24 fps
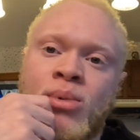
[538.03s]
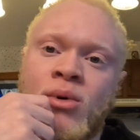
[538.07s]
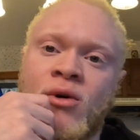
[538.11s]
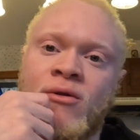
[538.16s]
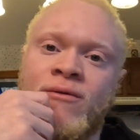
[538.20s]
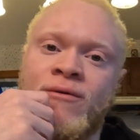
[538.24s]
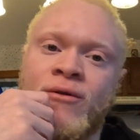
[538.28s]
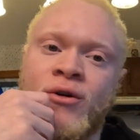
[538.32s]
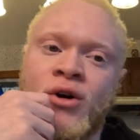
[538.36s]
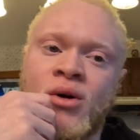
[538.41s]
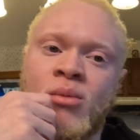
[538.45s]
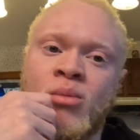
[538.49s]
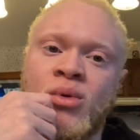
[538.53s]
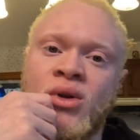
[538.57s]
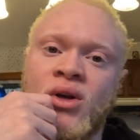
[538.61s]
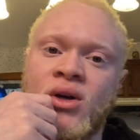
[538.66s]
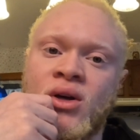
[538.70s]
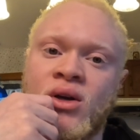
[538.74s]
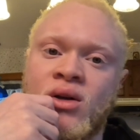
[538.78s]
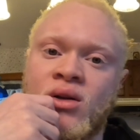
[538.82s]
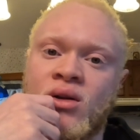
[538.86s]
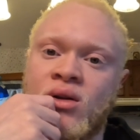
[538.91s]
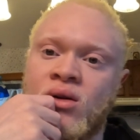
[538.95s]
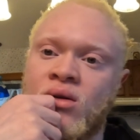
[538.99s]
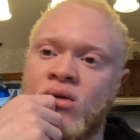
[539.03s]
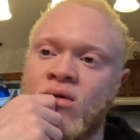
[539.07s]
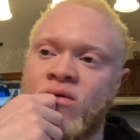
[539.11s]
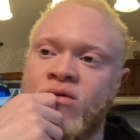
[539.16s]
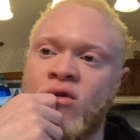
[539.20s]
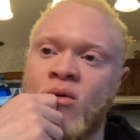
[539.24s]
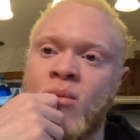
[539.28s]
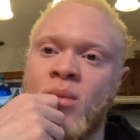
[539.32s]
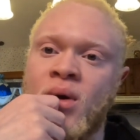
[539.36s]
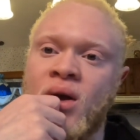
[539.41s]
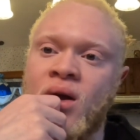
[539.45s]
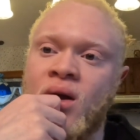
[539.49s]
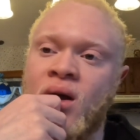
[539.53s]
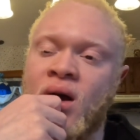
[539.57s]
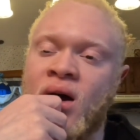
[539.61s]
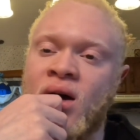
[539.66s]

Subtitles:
preferably for me,